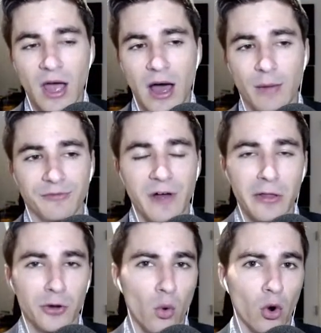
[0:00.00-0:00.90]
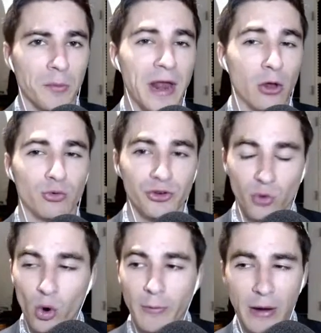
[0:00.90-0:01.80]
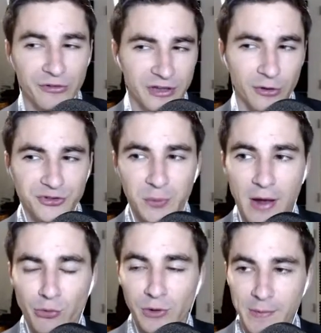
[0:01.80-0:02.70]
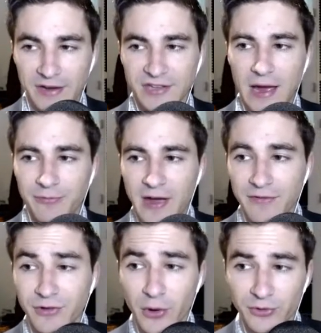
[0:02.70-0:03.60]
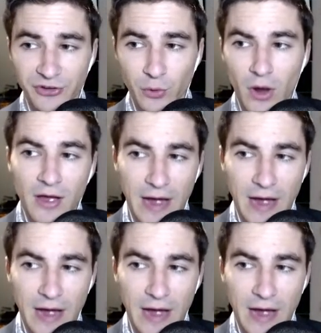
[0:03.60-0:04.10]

Volatile Orb and Eldritch Orb. I would say those are probably my top 5 go-to